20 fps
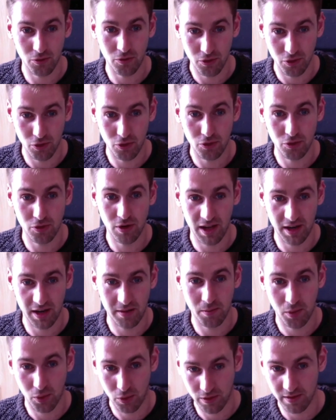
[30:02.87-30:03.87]
new and
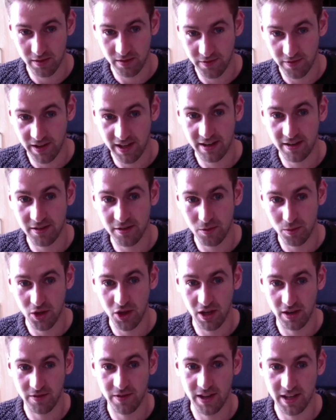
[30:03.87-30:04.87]
important things, which
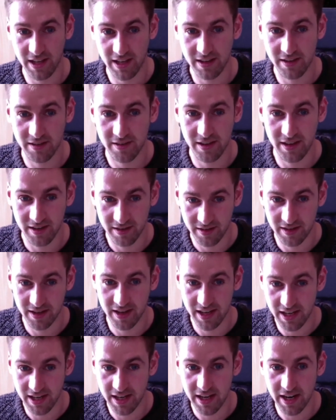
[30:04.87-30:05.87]
I think is
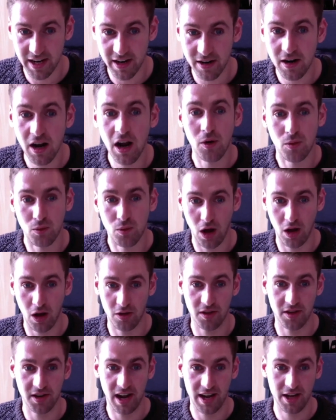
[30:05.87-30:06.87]
key here, rather
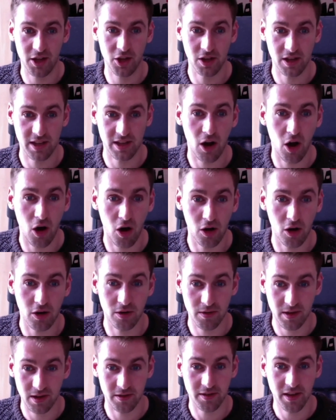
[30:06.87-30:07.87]
than actually how,
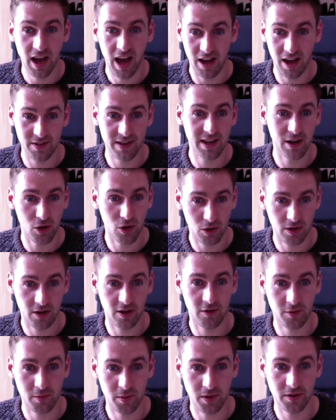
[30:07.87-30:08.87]
because I think all
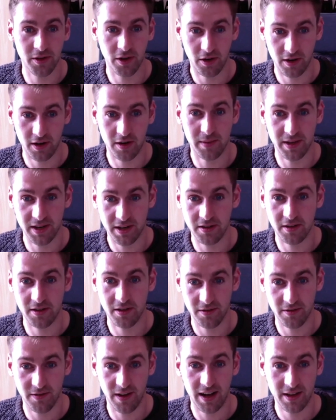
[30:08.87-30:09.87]
governments are committed to the
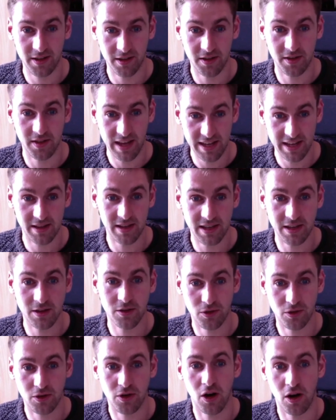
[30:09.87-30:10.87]
fact that they need
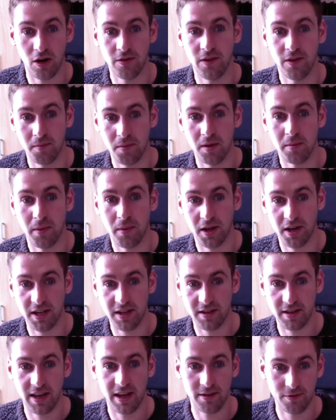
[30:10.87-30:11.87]
to cough up the money to
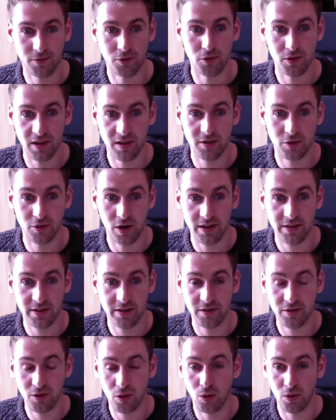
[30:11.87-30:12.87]
get through this
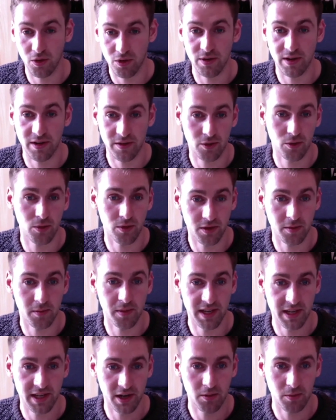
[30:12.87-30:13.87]
crisis, or there is going to
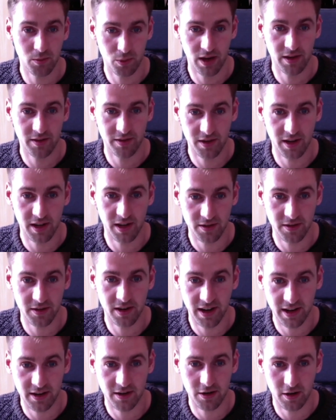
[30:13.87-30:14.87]
be an unprecedented
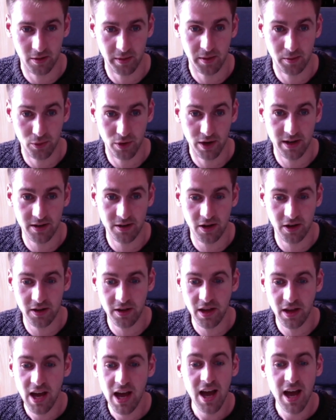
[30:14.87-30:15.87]
economic breakdown.
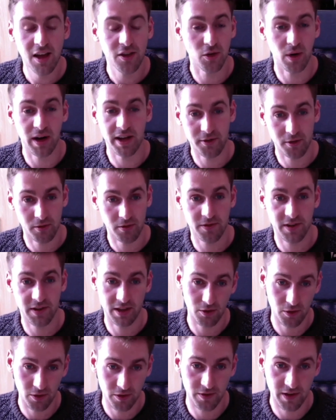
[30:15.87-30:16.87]
So I don't think
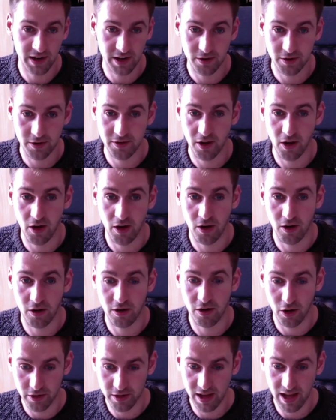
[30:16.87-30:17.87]
those figures are
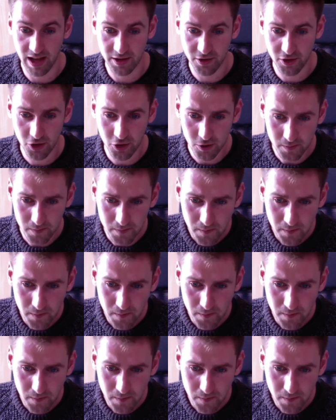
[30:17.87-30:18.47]
outlandish.